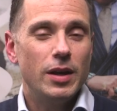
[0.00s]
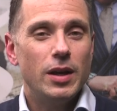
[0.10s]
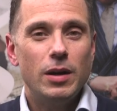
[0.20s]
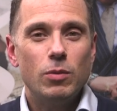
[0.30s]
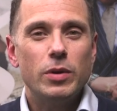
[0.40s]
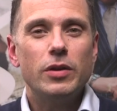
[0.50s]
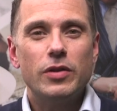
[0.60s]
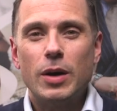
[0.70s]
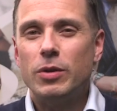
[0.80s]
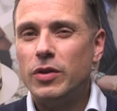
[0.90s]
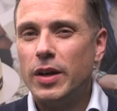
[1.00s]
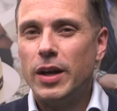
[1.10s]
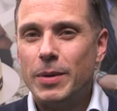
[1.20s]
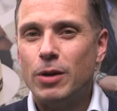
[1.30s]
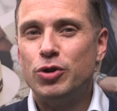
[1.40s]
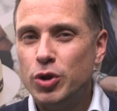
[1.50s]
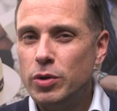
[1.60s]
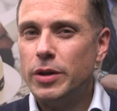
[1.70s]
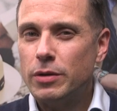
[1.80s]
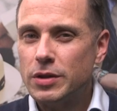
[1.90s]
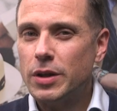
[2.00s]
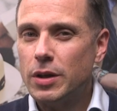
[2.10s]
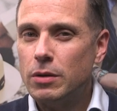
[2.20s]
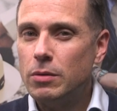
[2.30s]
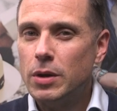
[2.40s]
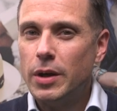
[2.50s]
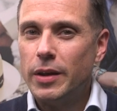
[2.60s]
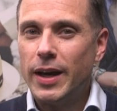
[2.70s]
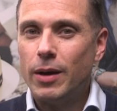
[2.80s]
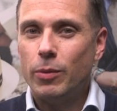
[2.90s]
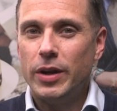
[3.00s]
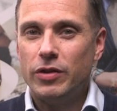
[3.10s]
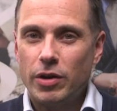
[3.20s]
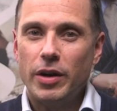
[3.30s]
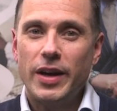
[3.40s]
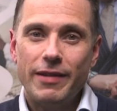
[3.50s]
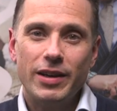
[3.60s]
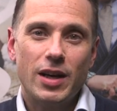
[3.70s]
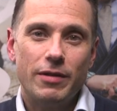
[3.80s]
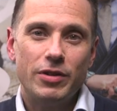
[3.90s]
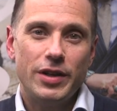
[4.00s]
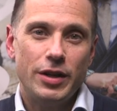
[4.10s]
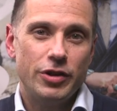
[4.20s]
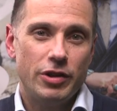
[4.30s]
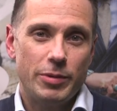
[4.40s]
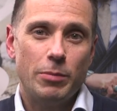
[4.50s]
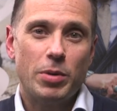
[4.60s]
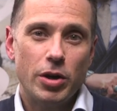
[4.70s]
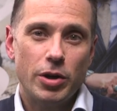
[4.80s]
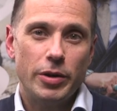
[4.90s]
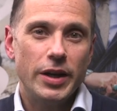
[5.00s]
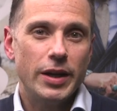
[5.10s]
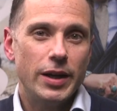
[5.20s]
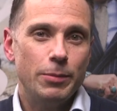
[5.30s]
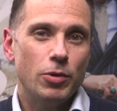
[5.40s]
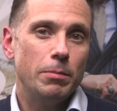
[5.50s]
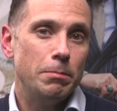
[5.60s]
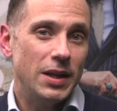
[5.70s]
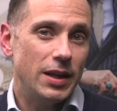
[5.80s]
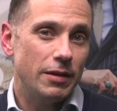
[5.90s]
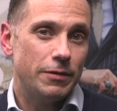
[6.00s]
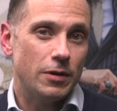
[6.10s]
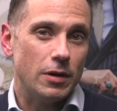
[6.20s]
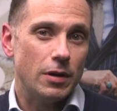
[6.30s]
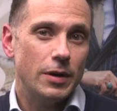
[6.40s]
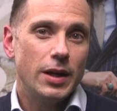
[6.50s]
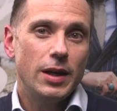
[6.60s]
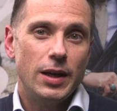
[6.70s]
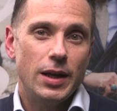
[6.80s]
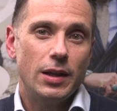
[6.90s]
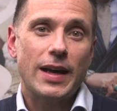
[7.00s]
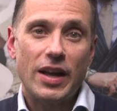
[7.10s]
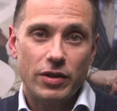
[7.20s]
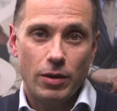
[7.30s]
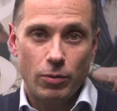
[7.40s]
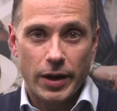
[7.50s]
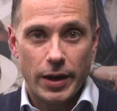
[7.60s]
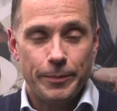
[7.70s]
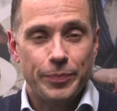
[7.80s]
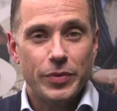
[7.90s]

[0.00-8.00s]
it was, I would say, about 2 years ago that we started having conversations about partnering in a more meaningful and lasting way.